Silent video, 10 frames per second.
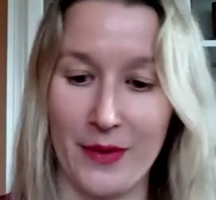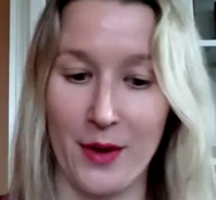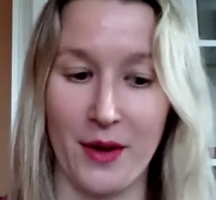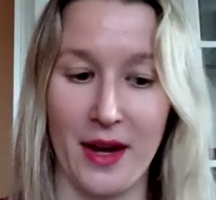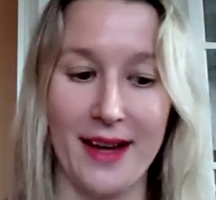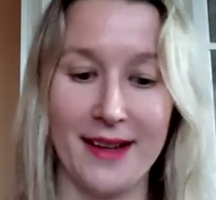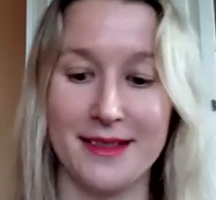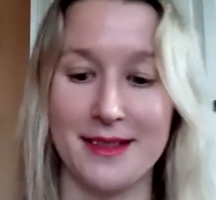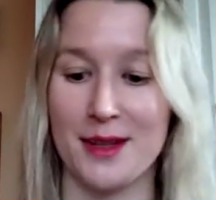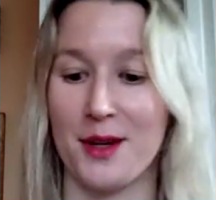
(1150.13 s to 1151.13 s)
Okay,
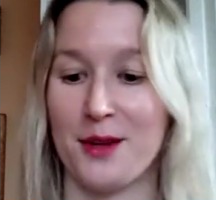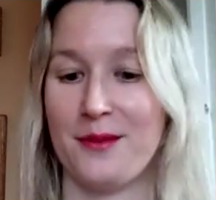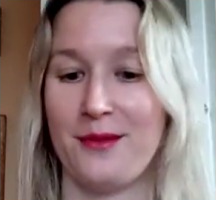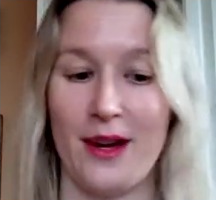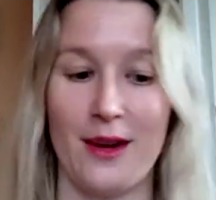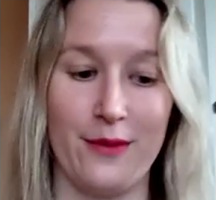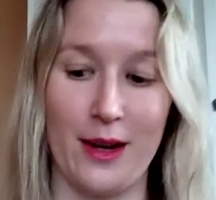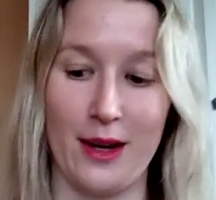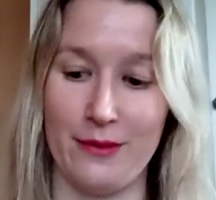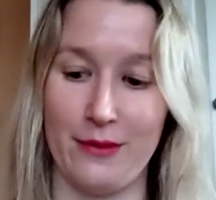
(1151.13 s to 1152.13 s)
so very,
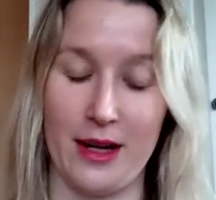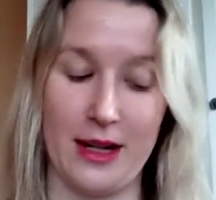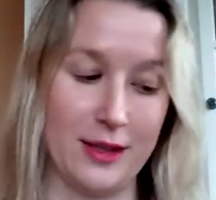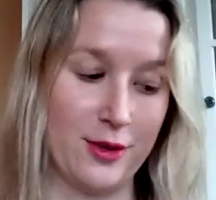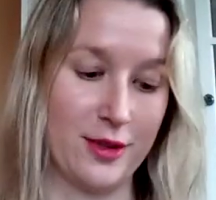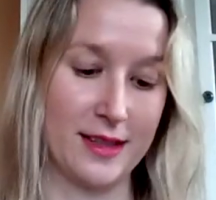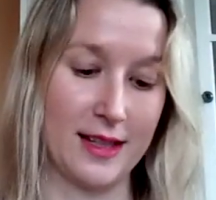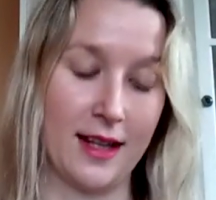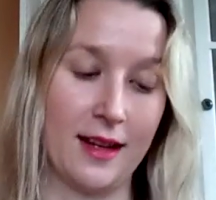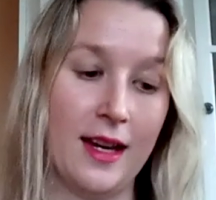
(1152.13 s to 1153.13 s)
very, very
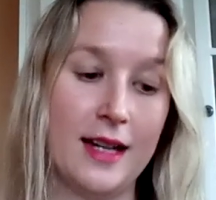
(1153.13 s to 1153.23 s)
interesting.